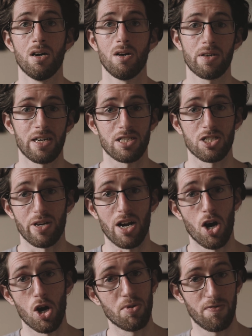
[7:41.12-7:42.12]
Okay, so I
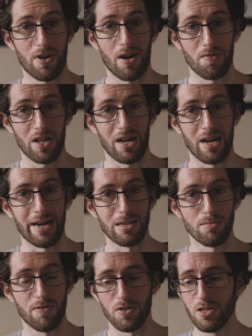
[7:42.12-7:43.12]
hope you found that
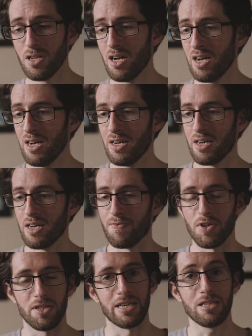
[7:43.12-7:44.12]
helpful.
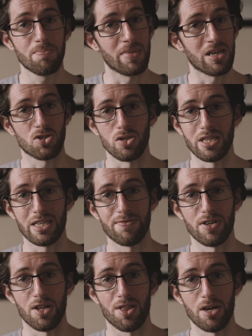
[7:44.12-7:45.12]
If you did, make sure you give
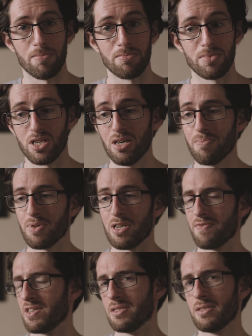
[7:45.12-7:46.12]
it a thumbs up.
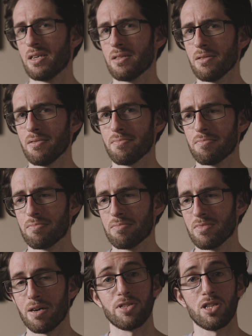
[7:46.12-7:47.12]
If you didn't,
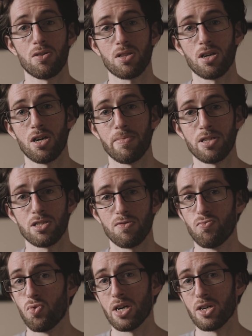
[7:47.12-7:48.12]
let me know in the comments
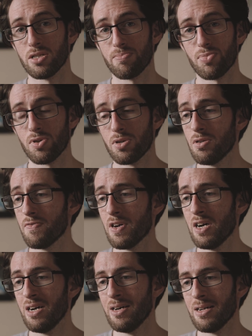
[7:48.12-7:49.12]
of what I could improve.
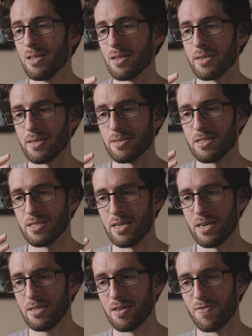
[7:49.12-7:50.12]
Like I
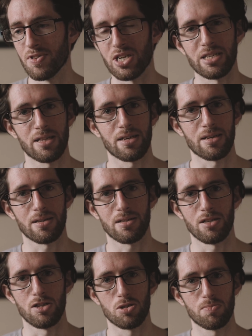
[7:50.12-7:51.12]
said, if there's anything
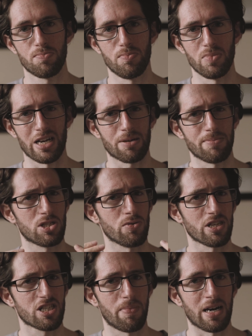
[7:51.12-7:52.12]
that you'd like me to
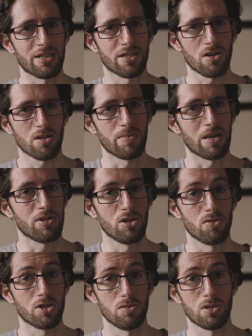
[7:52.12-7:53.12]
expand on and maybe
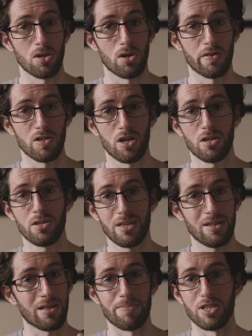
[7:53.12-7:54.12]
do a tutorial
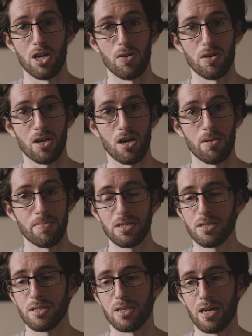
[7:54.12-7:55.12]
on, let me know in the
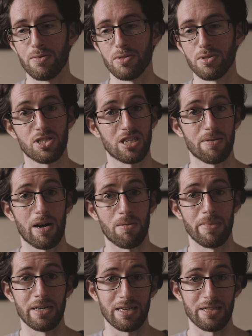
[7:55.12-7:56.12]
comments and I will see
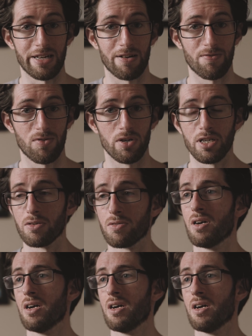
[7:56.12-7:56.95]
about making that for you.